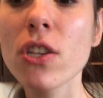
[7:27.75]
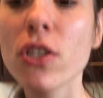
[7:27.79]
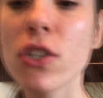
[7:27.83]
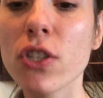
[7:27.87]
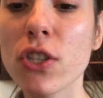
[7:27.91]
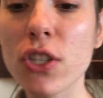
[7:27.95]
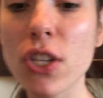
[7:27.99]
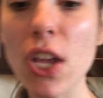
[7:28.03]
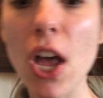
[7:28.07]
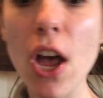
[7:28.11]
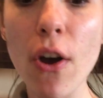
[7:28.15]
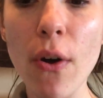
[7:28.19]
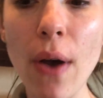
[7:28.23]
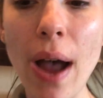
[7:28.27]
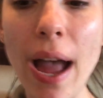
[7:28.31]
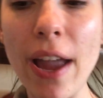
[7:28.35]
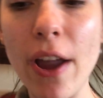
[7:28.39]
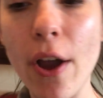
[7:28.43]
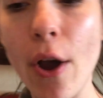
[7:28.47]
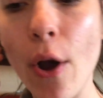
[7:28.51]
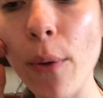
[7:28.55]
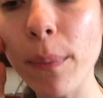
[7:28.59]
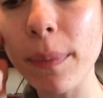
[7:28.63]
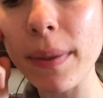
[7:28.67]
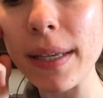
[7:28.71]
So
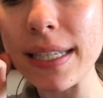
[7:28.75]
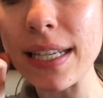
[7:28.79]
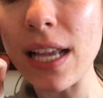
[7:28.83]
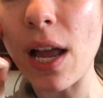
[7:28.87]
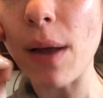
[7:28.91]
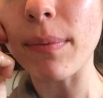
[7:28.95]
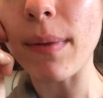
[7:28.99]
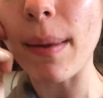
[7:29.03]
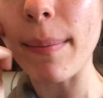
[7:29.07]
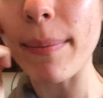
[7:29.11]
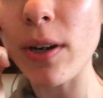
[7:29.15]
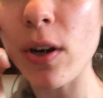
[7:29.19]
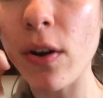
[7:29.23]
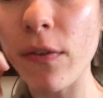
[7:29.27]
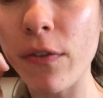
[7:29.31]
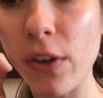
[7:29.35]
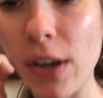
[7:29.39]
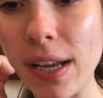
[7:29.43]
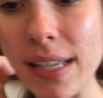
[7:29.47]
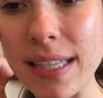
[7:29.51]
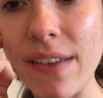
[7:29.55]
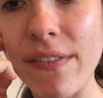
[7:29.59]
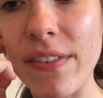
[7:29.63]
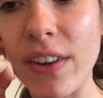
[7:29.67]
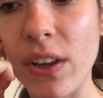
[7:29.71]
I hope this helped. Let me know if you
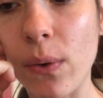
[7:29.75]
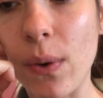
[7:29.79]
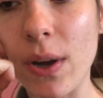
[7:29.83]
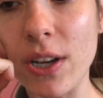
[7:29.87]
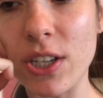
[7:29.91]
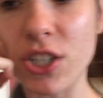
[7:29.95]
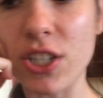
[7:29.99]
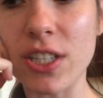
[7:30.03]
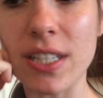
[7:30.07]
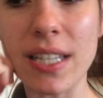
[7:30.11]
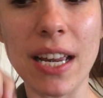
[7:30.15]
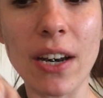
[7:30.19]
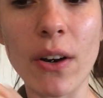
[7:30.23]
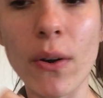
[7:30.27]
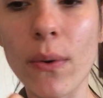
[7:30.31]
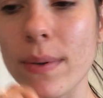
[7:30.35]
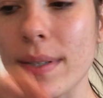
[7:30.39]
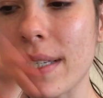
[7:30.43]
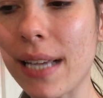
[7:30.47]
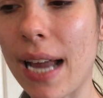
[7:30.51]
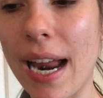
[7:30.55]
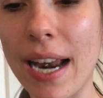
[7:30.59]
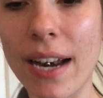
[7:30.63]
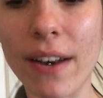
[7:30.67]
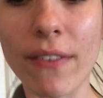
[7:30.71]
guys have any questions. I know it
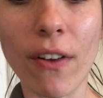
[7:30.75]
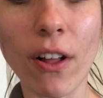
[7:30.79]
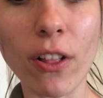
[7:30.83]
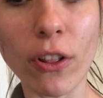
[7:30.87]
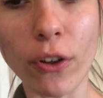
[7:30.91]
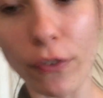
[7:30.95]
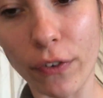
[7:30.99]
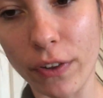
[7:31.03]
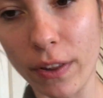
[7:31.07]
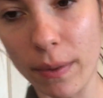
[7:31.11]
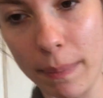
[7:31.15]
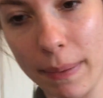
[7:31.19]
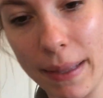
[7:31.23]
was kind of all over the